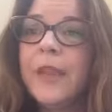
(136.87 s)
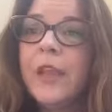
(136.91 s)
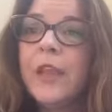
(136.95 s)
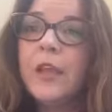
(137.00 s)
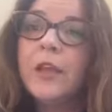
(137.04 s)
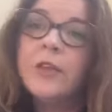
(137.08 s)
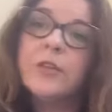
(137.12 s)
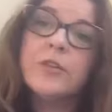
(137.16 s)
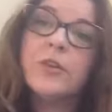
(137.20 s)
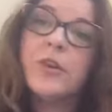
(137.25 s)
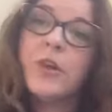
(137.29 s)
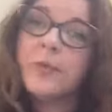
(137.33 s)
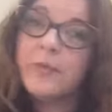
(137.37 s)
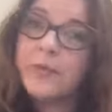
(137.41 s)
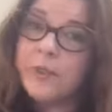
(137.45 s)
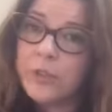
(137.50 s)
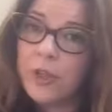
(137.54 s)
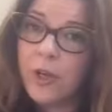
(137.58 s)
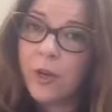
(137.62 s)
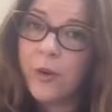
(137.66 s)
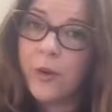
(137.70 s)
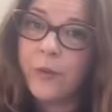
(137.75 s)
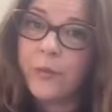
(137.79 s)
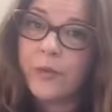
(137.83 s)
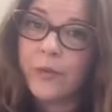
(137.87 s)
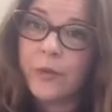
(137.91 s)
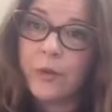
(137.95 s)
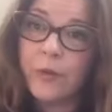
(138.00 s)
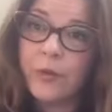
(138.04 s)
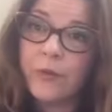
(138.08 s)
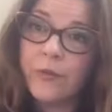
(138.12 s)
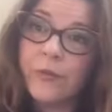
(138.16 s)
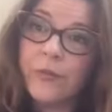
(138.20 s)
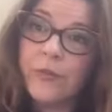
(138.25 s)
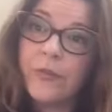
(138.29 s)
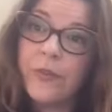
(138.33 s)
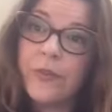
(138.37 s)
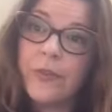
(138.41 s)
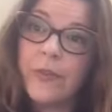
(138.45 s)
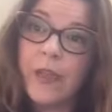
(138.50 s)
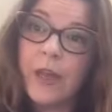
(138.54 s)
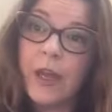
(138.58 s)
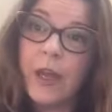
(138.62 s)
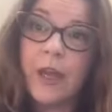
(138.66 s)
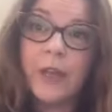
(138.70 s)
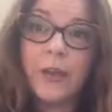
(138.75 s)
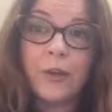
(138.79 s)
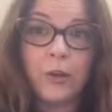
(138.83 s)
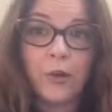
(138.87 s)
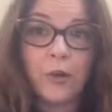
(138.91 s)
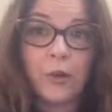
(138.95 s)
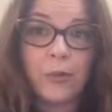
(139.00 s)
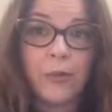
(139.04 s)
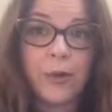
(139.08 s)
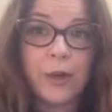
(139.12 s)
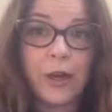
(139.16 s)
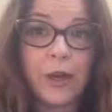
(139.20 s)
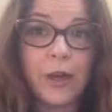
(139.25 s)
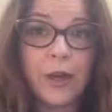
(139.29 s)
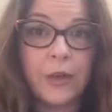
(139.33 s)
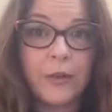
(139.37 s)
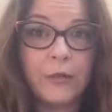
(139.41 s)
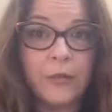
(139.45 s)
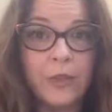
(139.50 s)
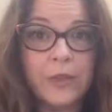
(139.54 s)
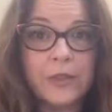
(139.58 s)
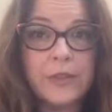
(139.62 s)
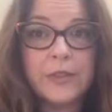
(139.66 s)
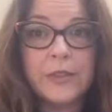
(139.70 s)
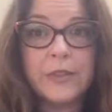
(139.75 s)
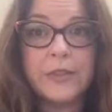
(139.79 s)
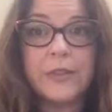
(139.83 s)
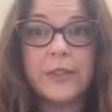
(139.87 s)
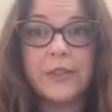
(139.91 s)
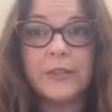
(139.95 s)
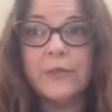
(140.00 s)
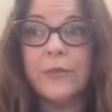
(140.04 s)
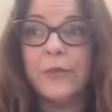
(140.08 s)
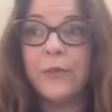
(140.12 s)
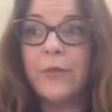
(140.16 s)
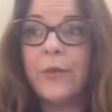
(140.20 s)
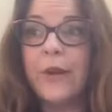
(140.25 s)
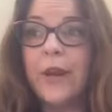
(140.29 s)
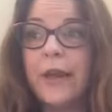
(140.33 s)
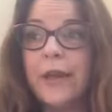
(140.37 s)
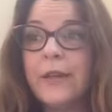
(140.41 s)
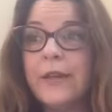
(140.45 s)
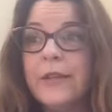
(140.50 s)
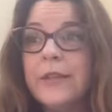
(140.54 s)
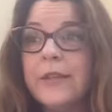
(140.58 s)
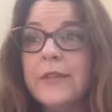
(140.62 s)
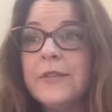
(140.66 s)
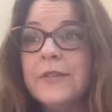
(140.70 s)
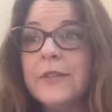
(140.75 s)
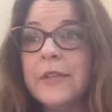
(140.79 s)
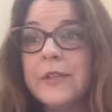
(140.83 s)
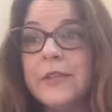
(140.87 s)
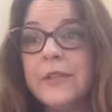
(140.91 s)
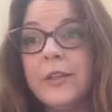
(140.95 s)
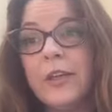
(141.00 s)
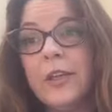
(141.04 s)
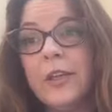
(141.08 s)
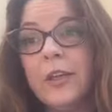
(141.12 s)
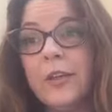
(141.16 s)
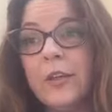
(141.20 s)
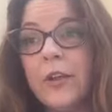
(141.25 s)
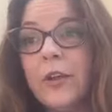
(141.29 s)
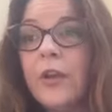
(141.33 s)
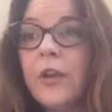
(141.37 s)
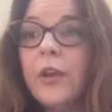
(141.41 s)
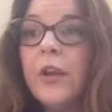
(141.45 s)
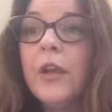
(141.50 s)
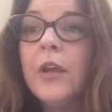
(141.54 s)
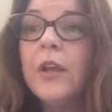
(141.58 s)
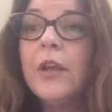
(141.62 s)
So I'll be sharing with you everything that I know about how to run a successful practice as a healer,